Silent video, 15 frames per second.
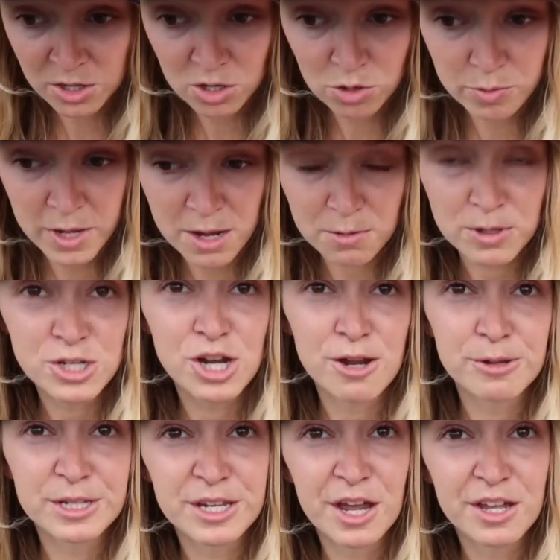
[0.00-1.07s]
a little bit, which
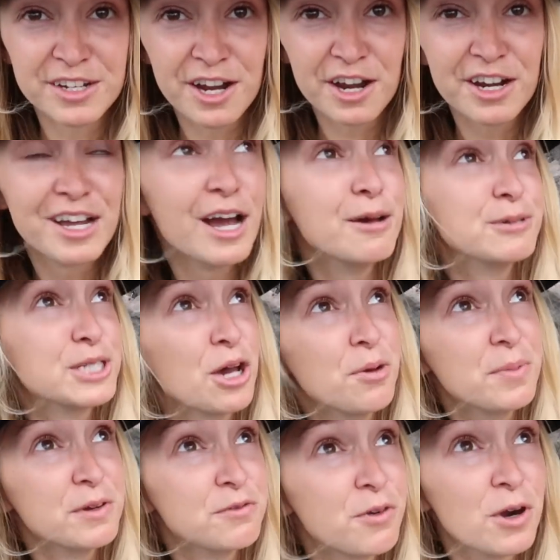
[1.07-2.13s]
I was telling Eric I was
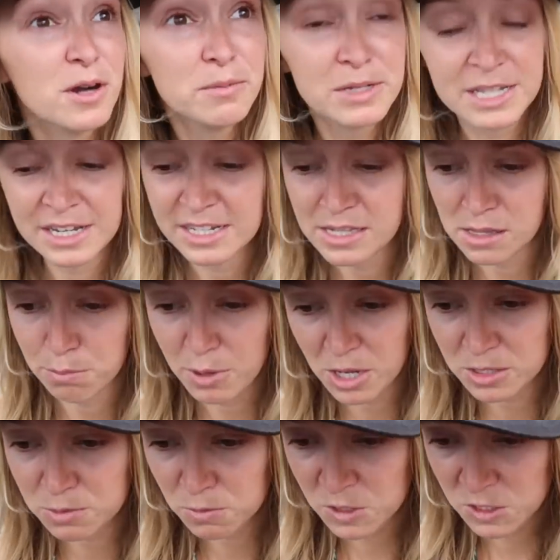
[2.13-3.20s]
hoping for because the bugs